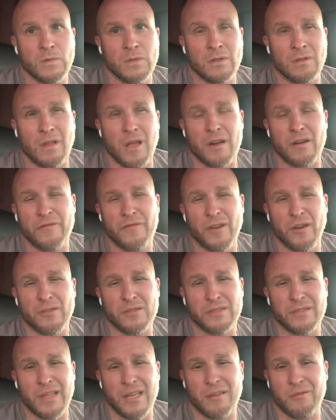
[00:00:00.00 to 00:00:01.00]
A lot of
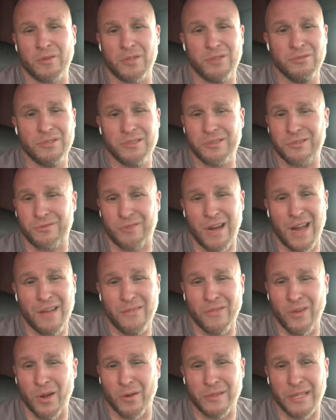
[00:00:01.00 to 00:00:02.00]
folks think, well, you just
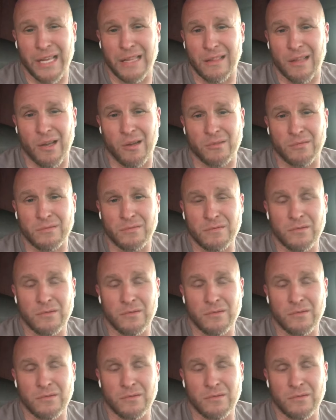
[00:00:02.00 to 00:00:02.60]
drive all day long.